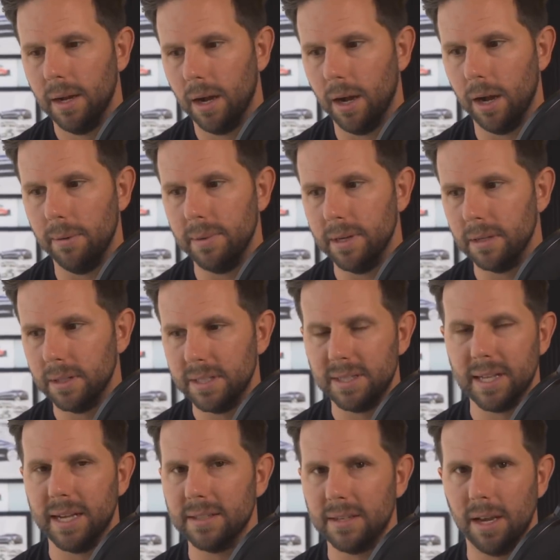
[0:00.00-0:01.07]
Um, or at
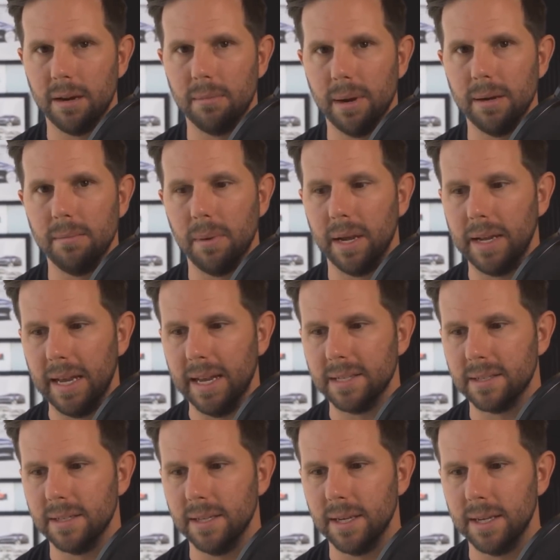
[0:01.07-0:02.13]
least that's kind of my, my
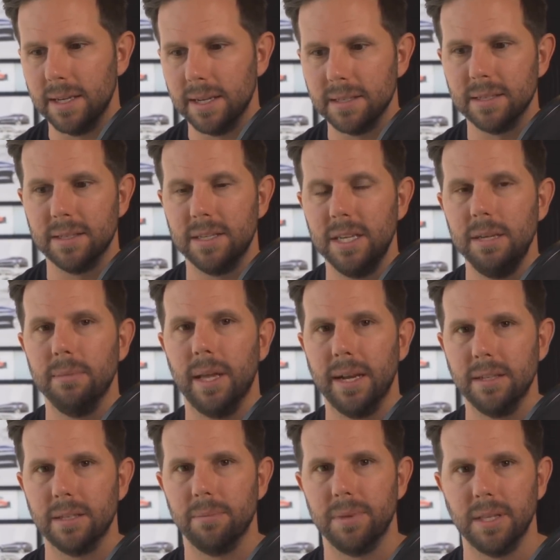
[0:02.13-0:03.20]
guess. It doesn't seem
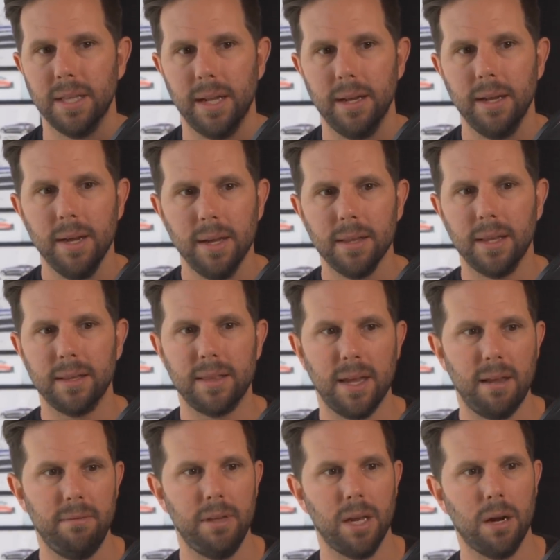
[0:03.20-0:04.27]
like something that, that
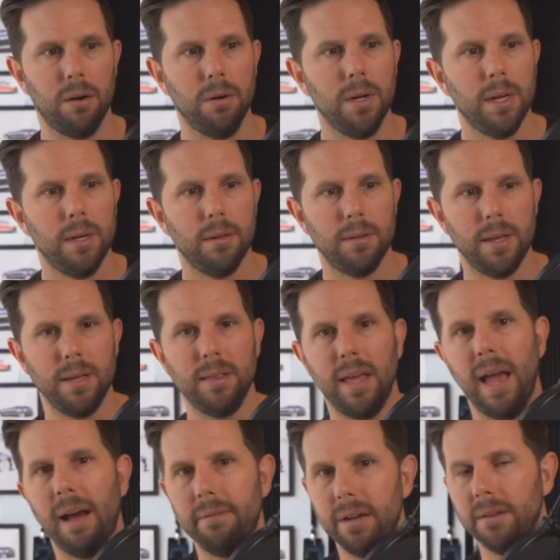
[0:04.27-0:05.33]
they've, you know, they,
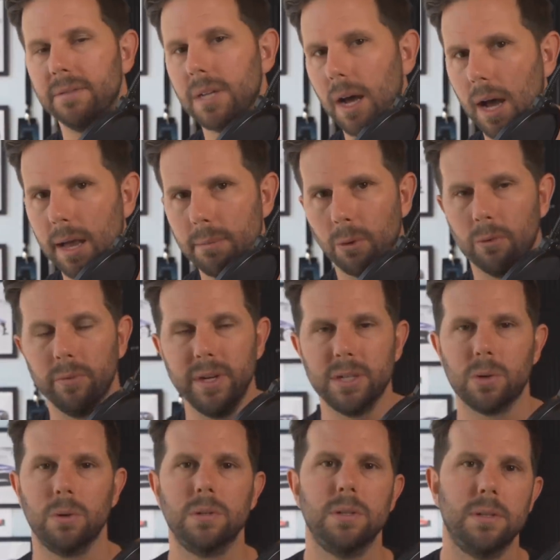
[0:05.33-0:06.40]
they have enough time or
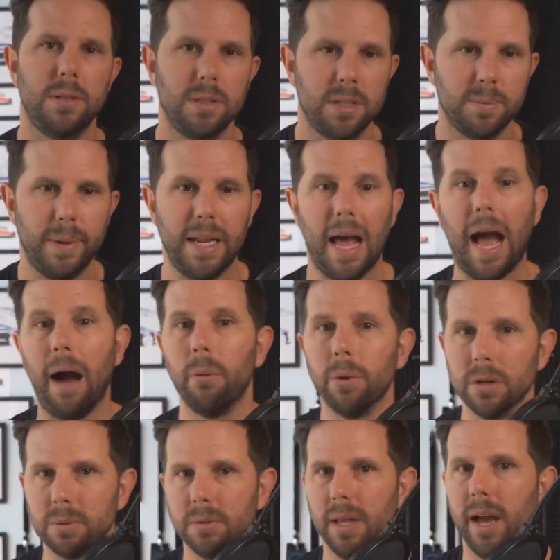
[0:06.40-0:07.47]
resources to spend
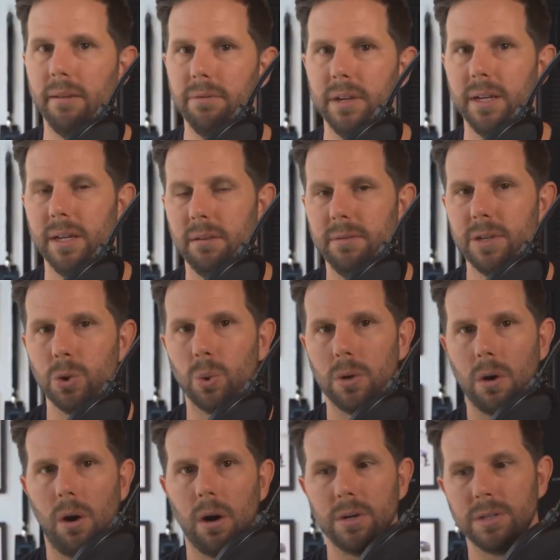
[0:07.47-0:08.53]
hours with every individual
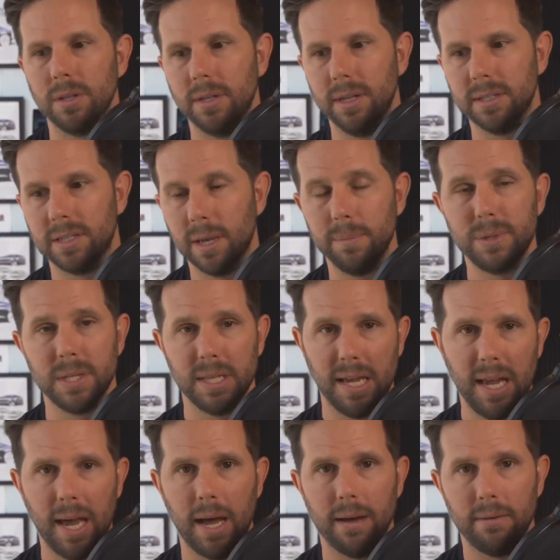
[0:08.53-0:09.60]
car. So the assumption
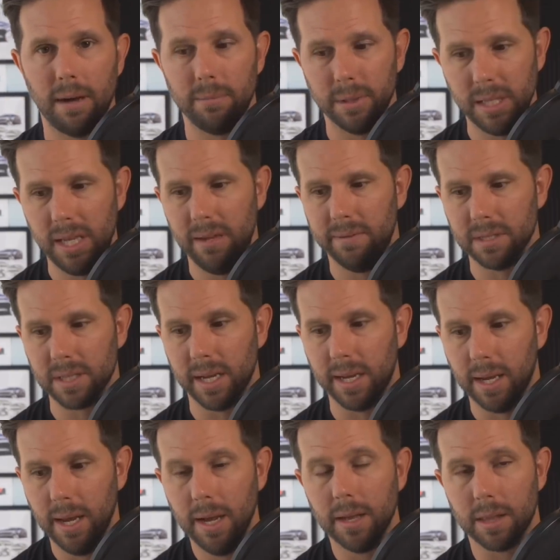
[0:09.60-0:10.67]
they have, I believe, is
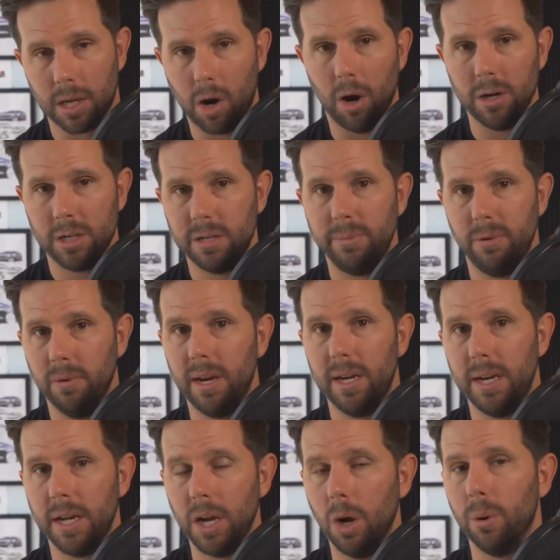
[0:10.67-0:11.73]
like the car should be
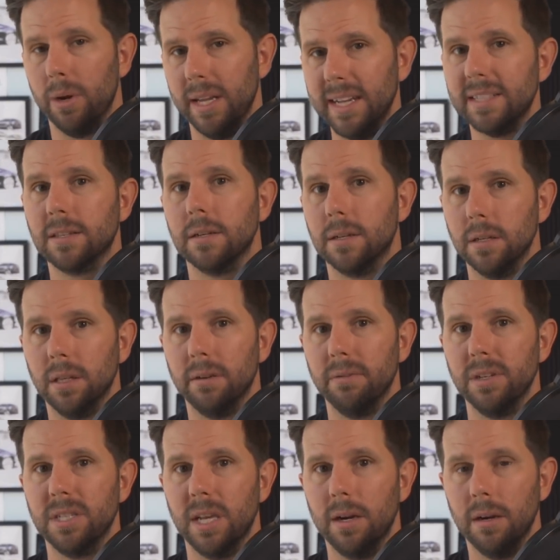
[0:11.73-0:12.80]
ready to go when it hits the
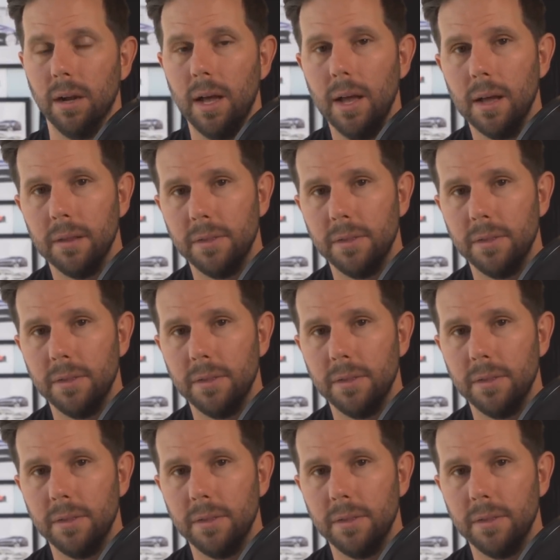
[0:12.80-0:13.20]
delivery center.